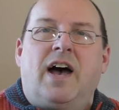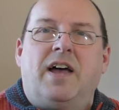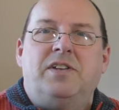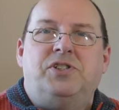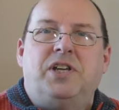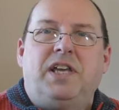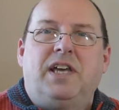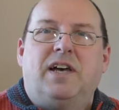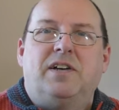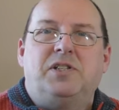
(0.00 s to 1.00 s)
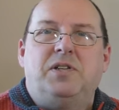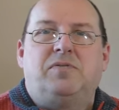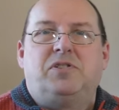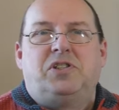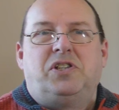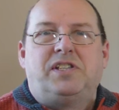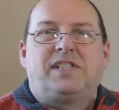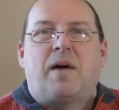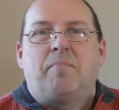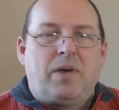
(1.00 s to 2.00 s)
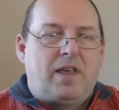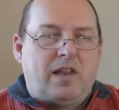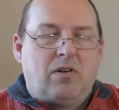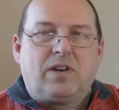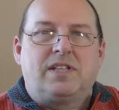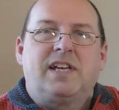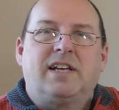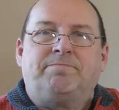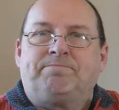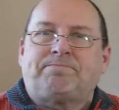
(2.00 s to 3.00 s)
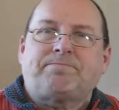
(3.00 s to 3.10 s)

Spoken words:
And they stamp it, they look at it.